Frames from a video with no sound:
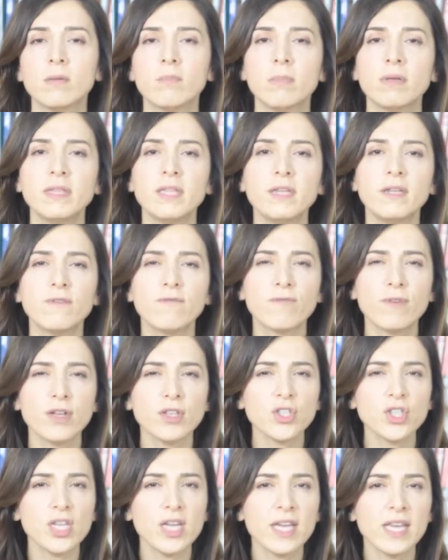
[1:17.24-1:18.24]
But the
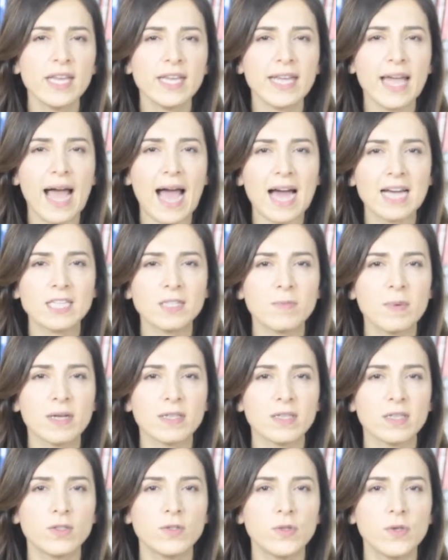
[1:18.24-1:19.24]
differentiating
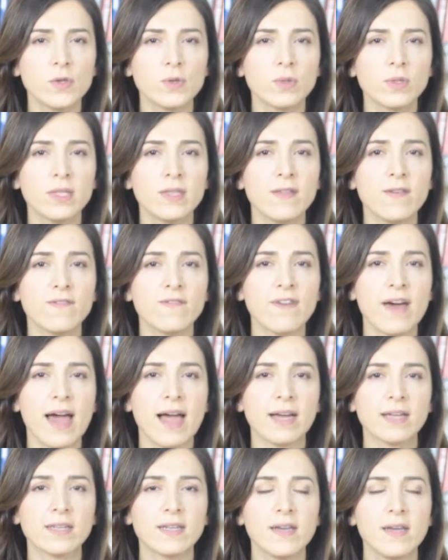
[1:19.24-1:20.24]
aspect is usually the
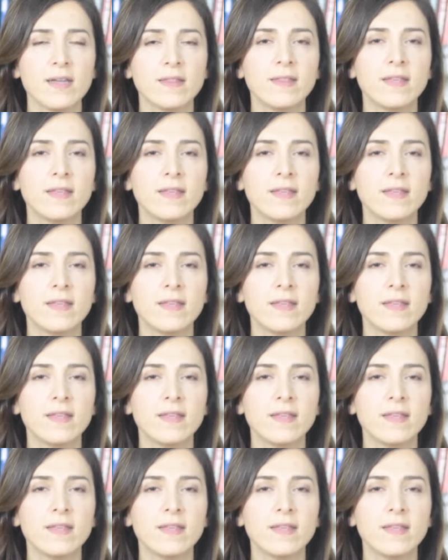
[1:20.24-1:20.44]
fact